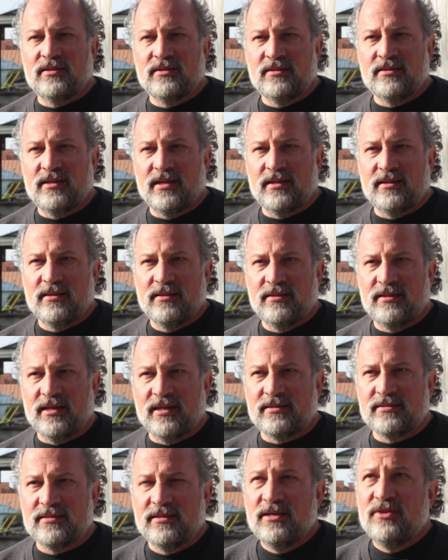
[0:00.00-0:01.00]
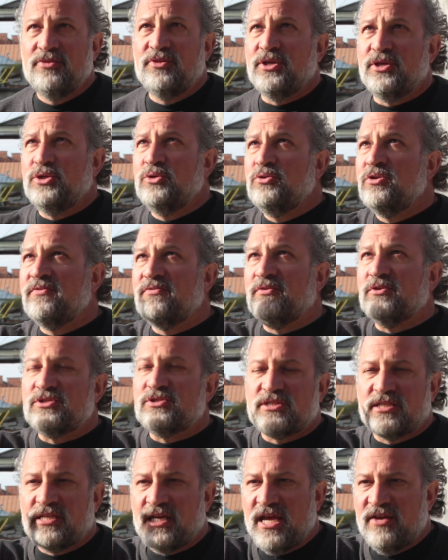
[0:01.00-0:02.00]
That the
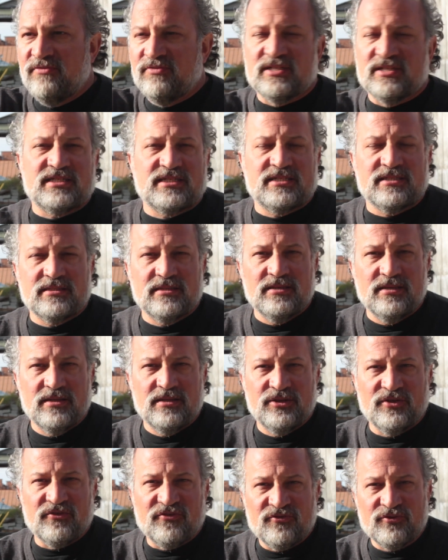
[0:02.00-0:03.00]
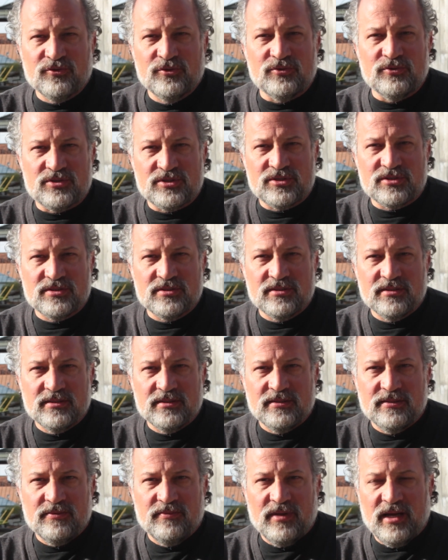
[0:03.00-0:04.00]
universe gave us the fruits
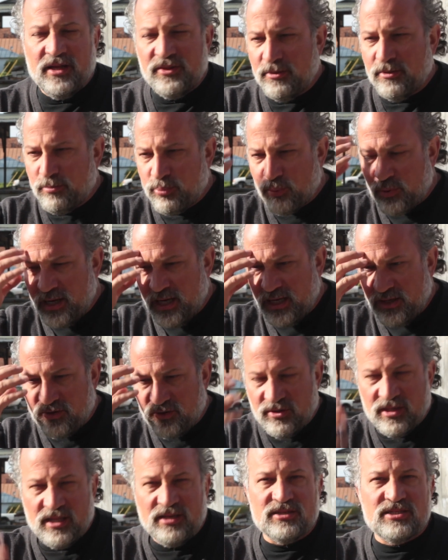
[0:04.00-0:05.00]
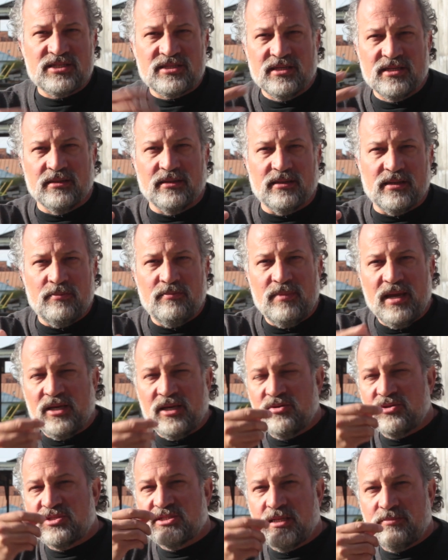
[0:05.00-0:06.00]
and the brain to then distill it and make it
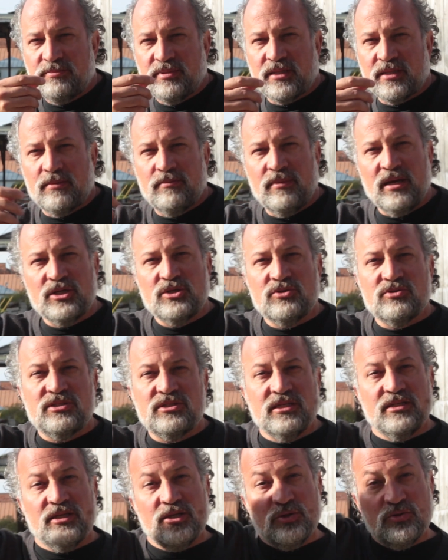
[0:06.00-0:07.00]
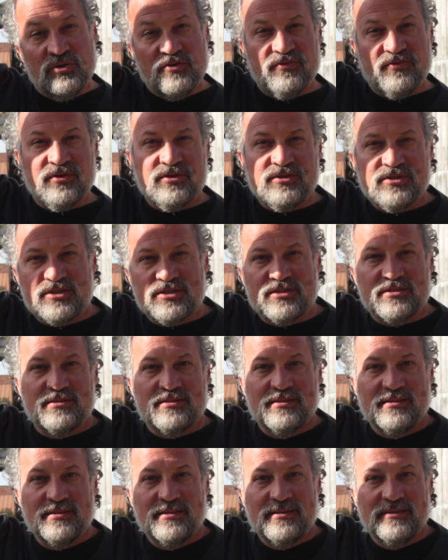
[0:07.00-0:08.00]
into something that makes you see the universe
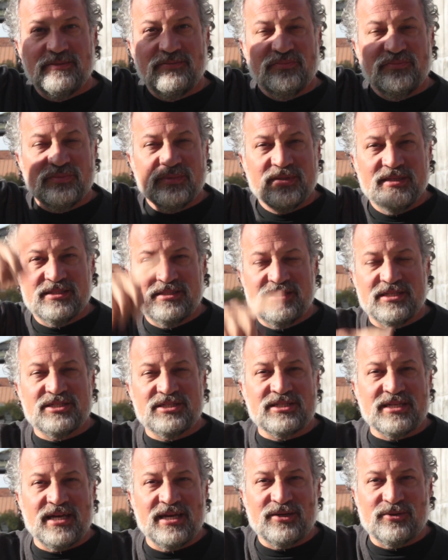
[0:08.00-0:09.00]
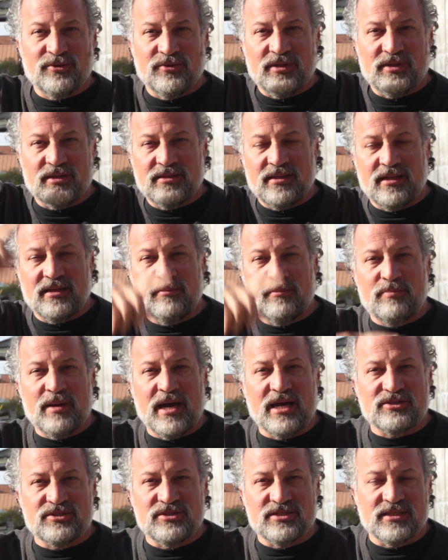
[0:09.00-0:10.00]
is this cycle that
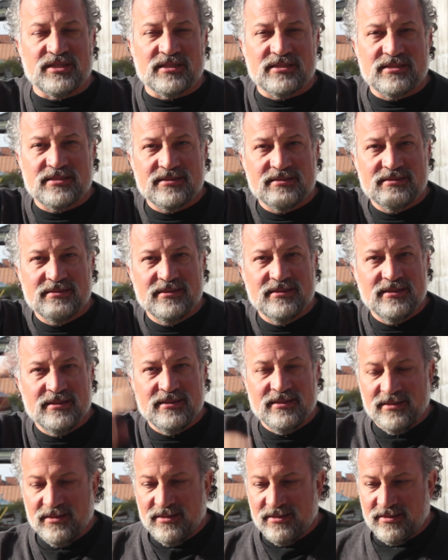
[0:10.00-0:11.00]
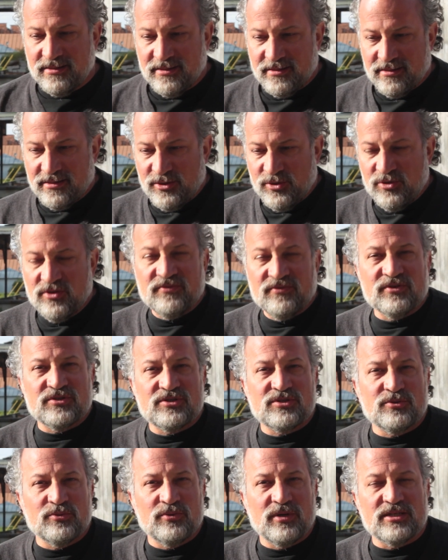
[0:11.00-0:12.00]
impassions us. The universe
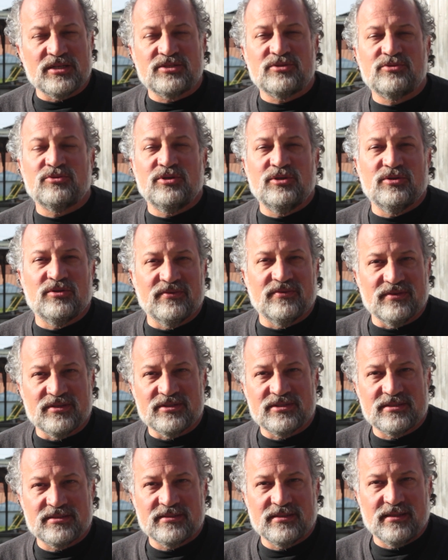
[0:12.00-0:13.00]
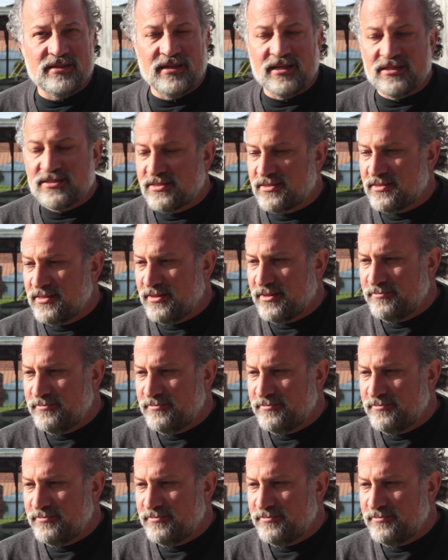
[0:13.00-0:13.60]
through us to the universe. And that's